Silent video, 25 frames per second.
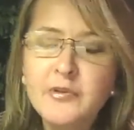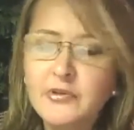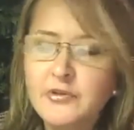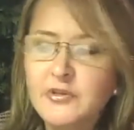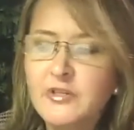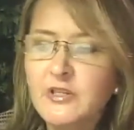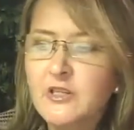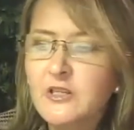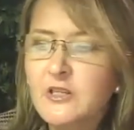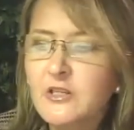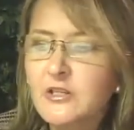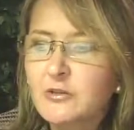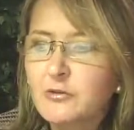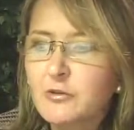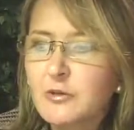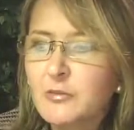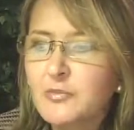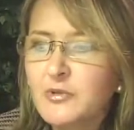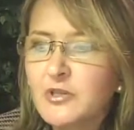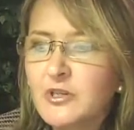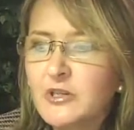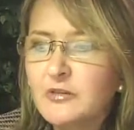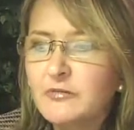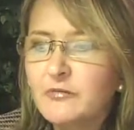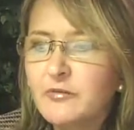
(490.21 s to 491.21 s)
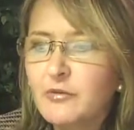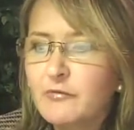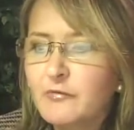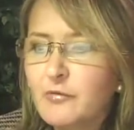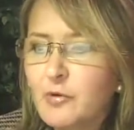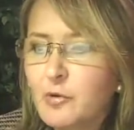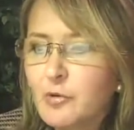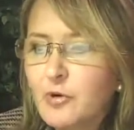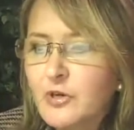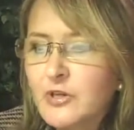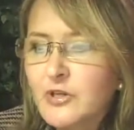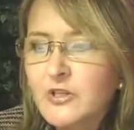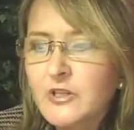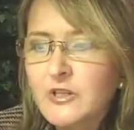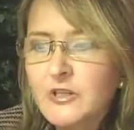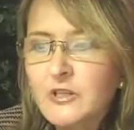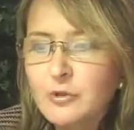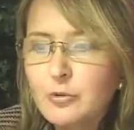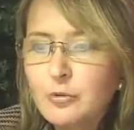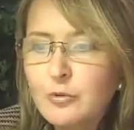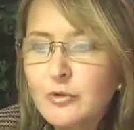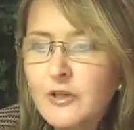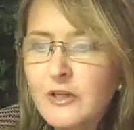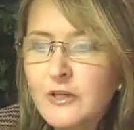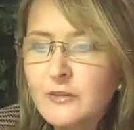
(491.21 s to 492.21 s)
There's a description of course,
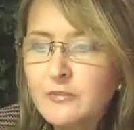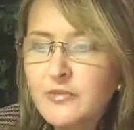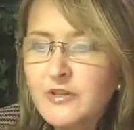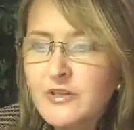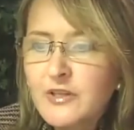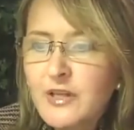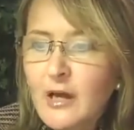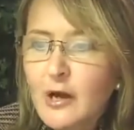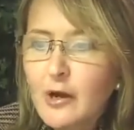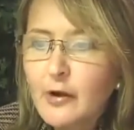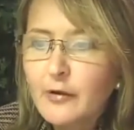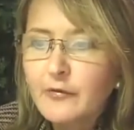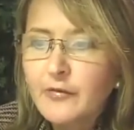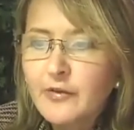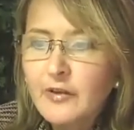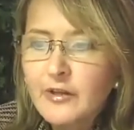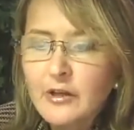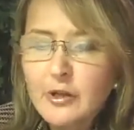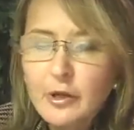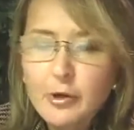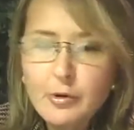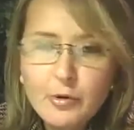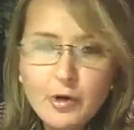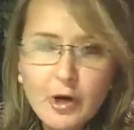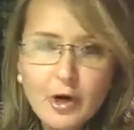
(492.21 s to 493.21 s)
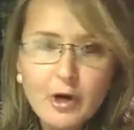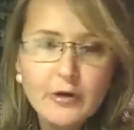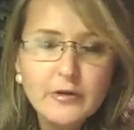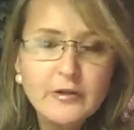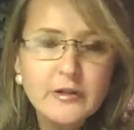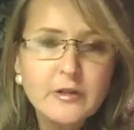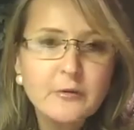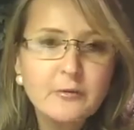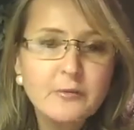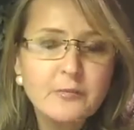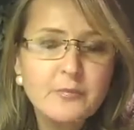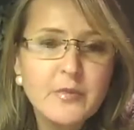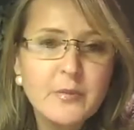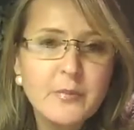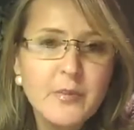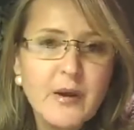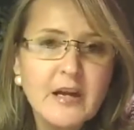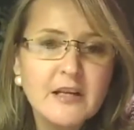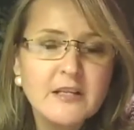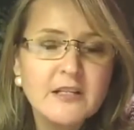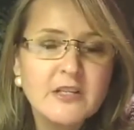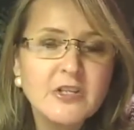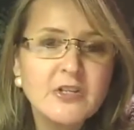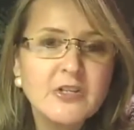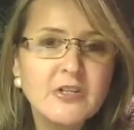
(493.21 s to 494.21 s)
Doodle himself and the go-kart, the
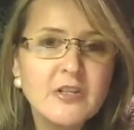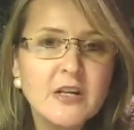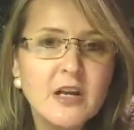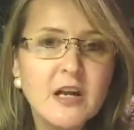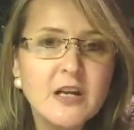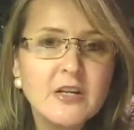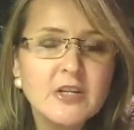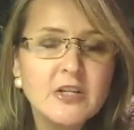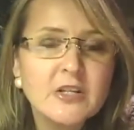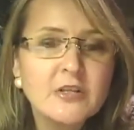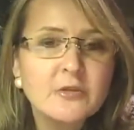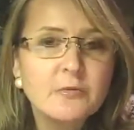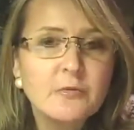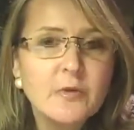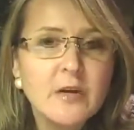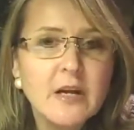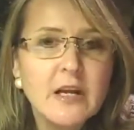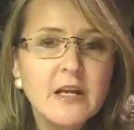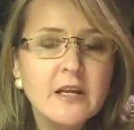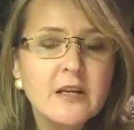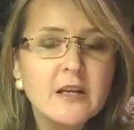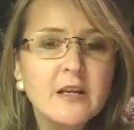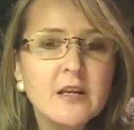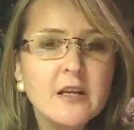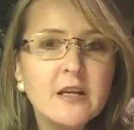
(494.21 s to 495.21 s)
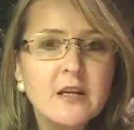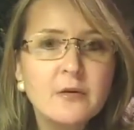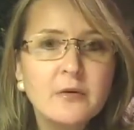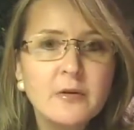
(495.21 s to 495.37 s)
passage that I just read,